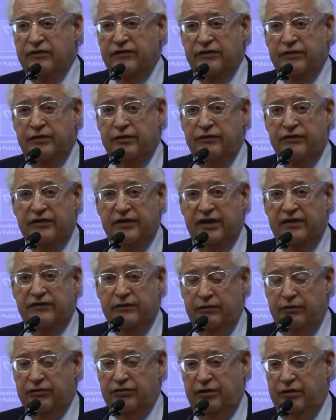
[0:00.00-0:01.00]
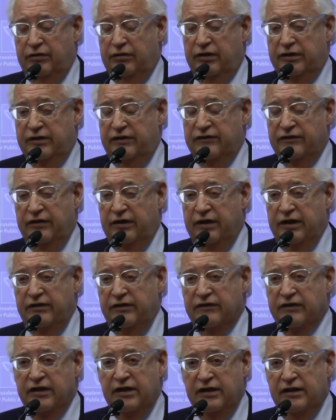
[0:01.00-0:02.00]
to a two-state solution along these
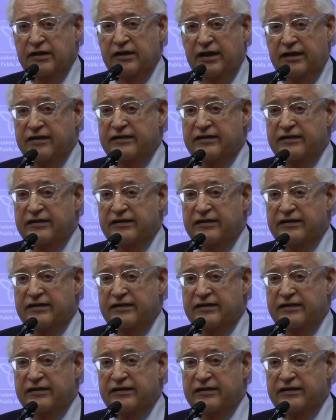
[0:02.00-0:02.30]
lines,